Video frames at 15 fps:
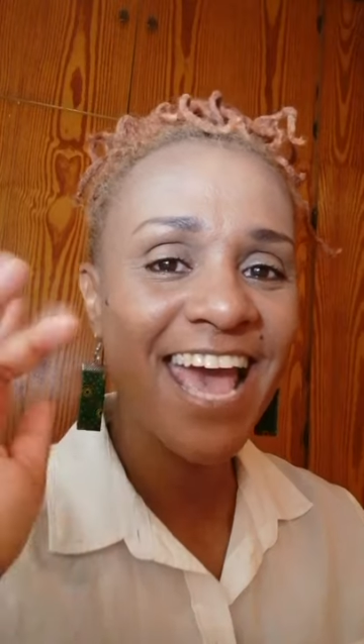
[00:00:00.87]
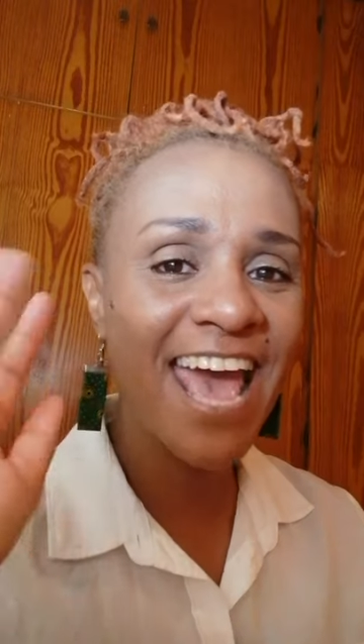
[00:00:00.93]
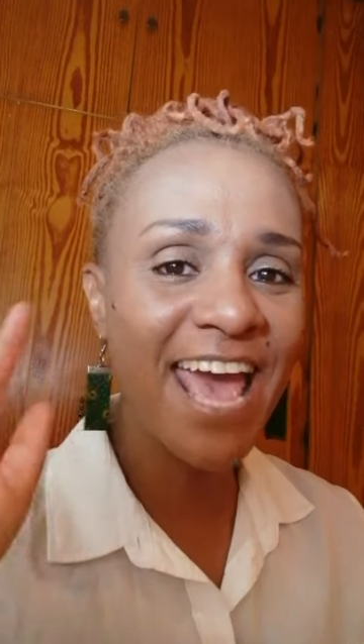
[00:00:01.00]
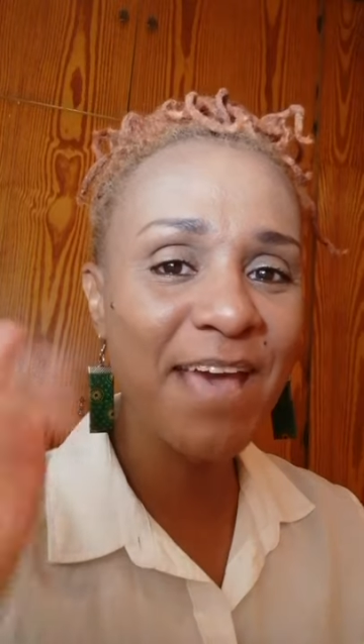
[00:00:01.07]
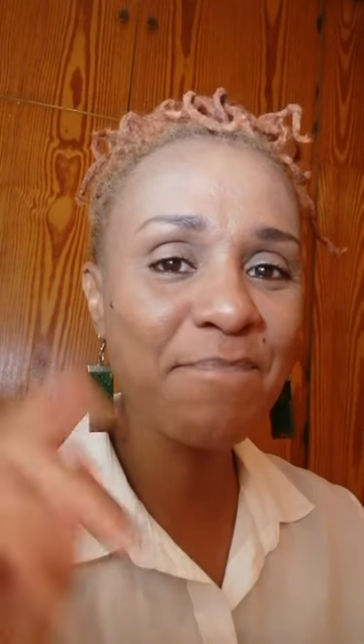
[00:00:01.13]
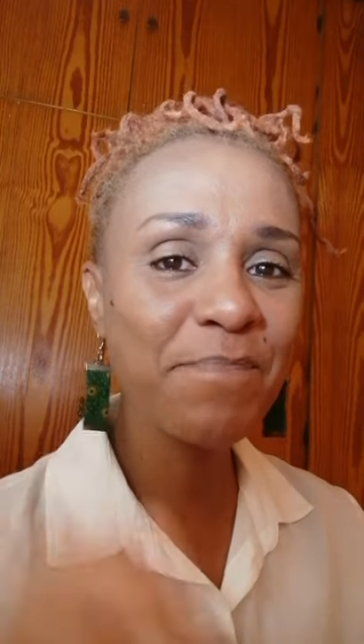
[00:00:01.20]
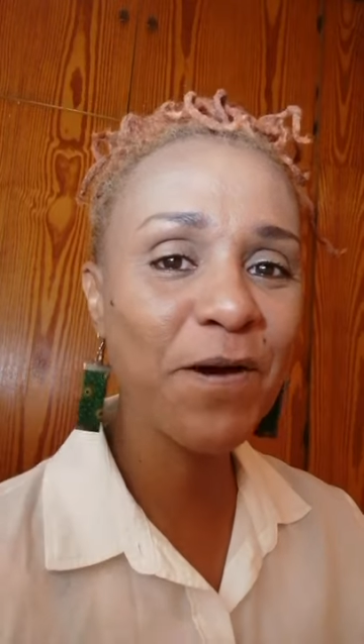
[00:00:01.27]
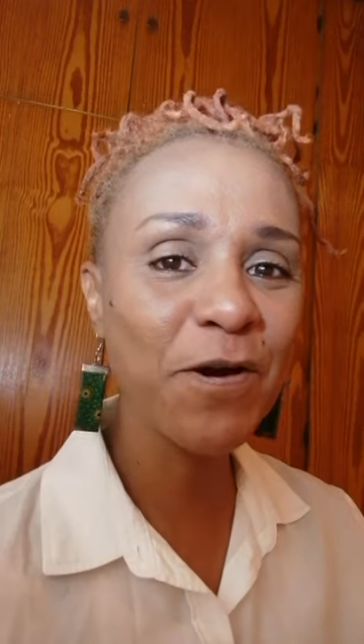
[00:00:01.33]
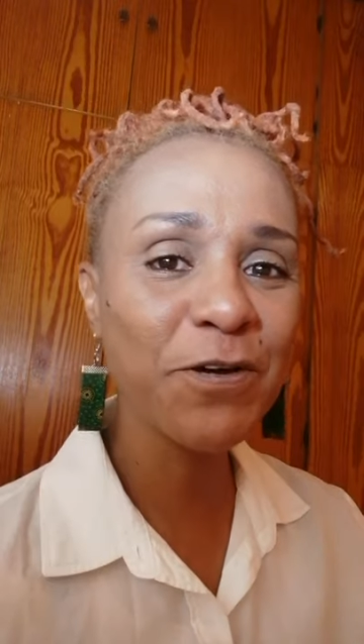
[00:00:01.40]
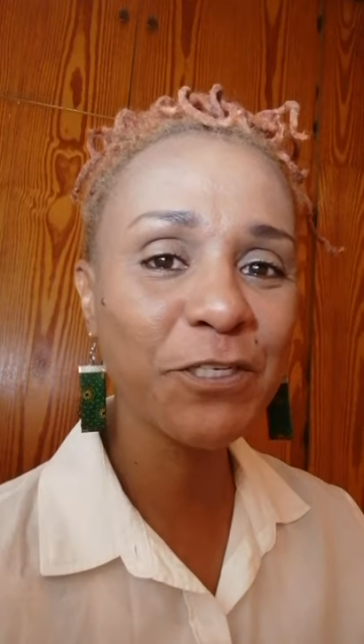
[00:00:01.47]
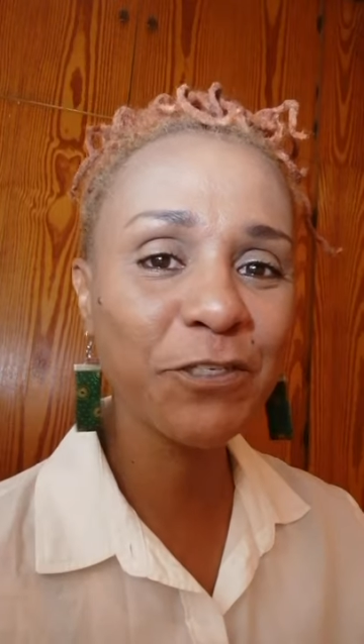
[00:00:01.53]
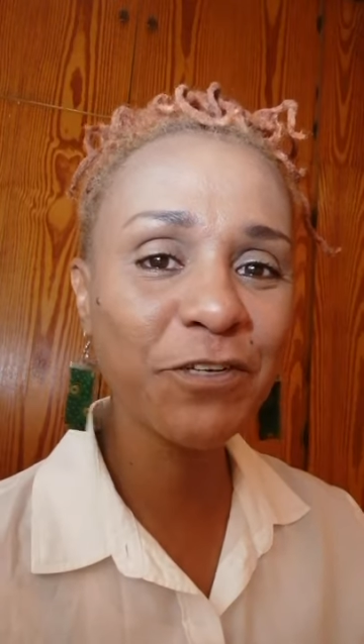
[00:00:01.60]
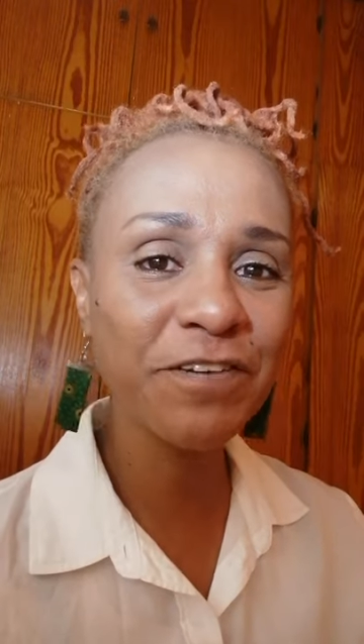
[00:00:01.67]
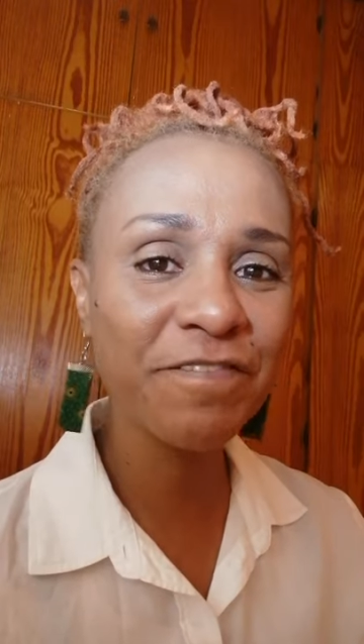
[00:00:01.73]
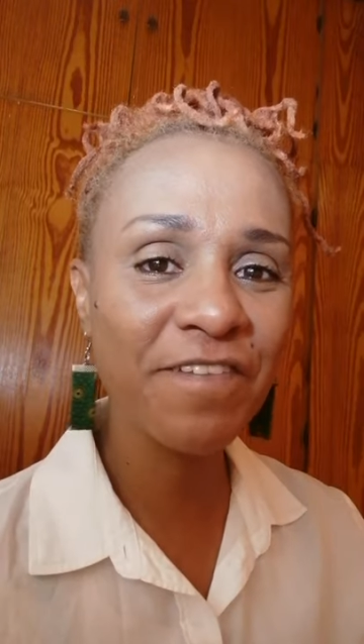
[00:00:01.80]
Hey
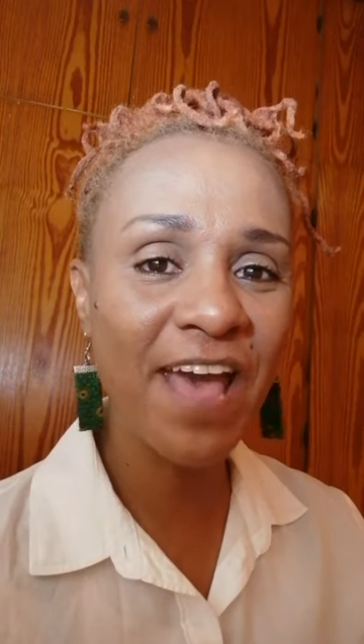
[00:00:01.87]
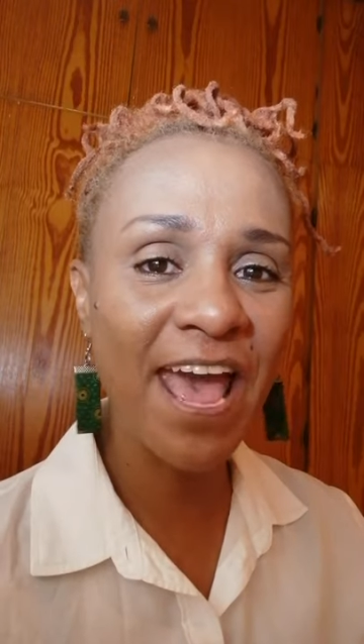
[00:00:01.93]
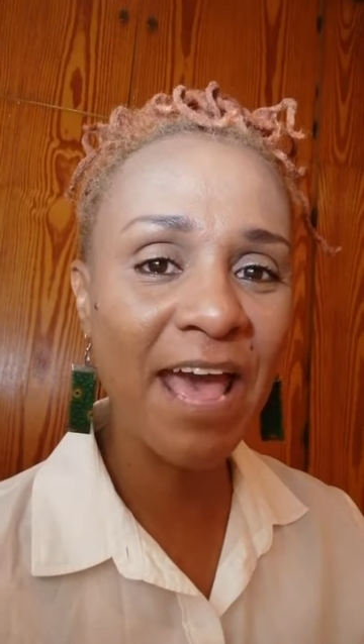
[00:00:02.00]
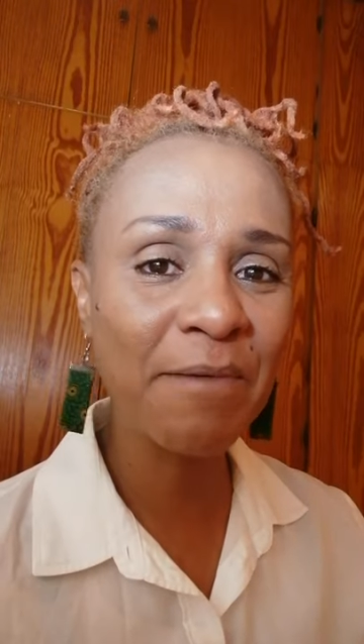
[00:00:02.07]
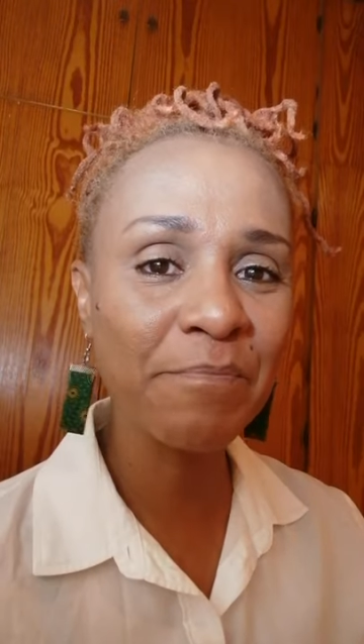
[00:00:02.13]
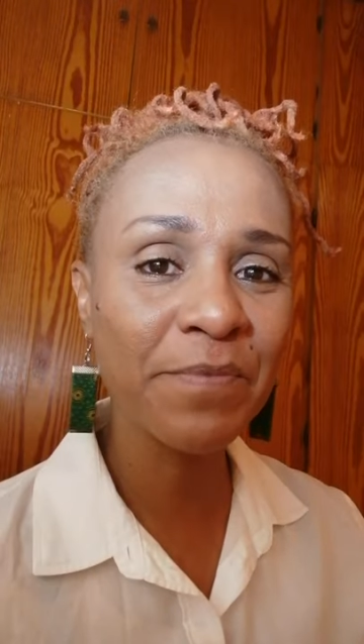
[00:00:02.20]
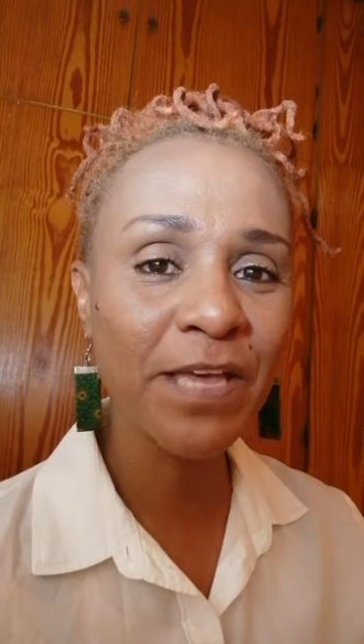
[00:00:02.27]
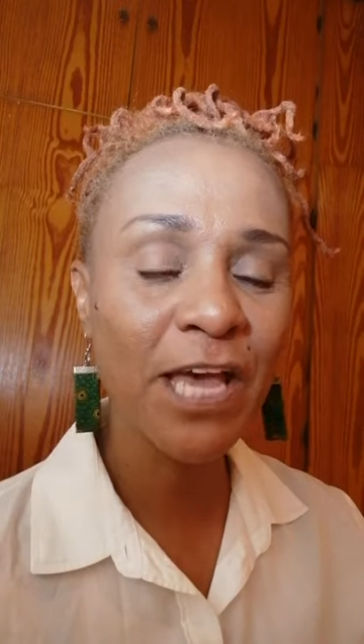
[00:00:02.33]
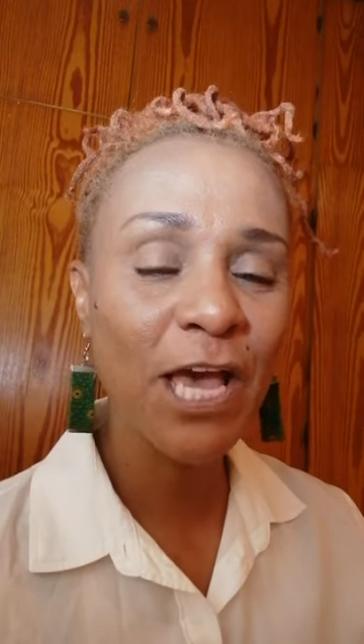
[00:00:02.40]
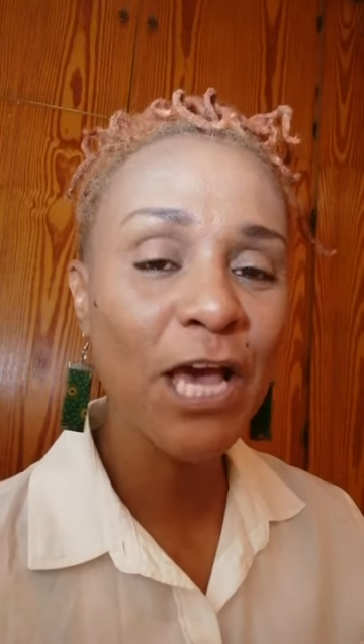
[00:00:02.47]
Poetry Fam!